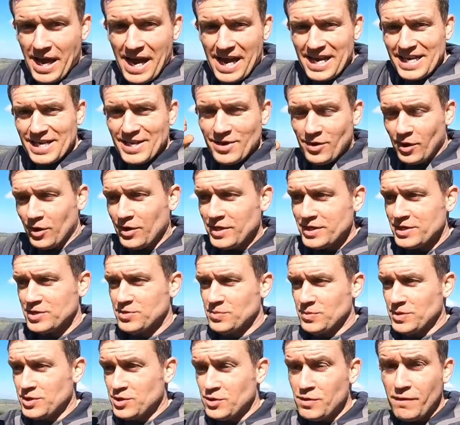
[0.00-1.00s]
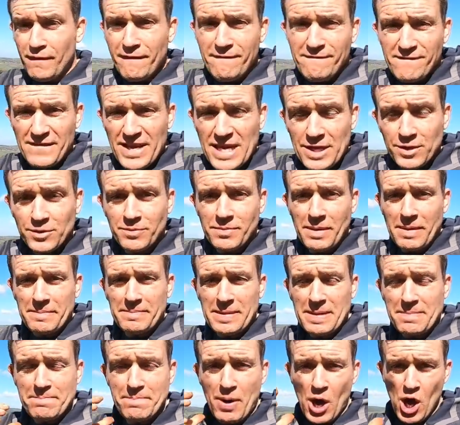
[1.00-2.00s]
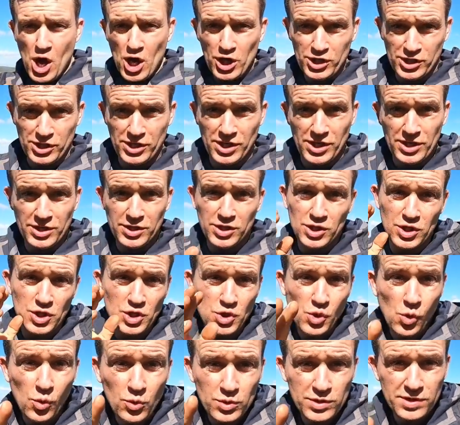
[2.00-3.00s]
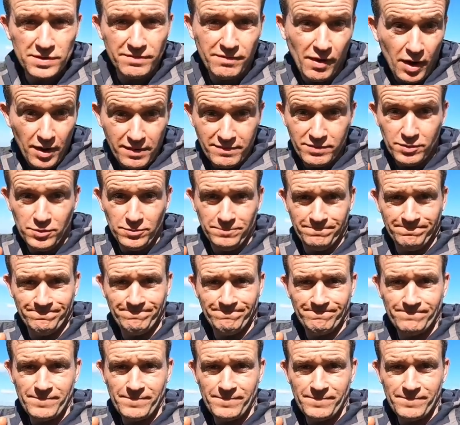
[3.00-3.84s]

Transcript: any knowledge which you feel may be pertinent to your survival.